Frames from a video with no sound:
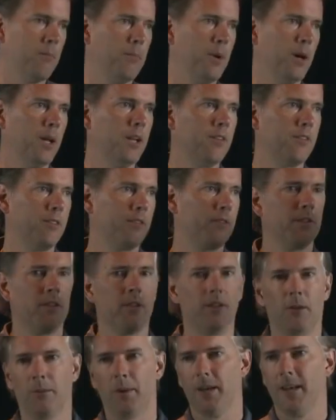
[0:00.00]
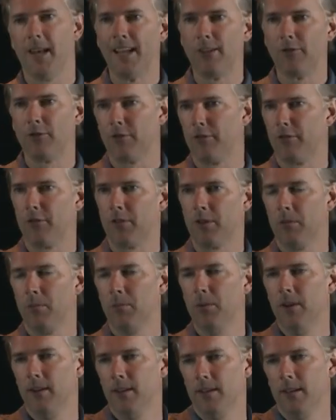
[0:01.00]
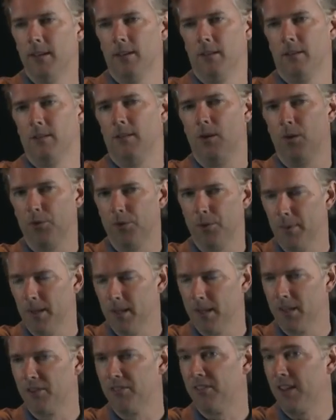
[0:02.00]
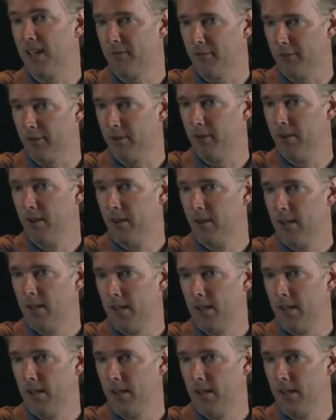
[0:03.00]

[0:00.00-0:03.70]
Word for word: But it's a little bit nicer for the community and ultimately safer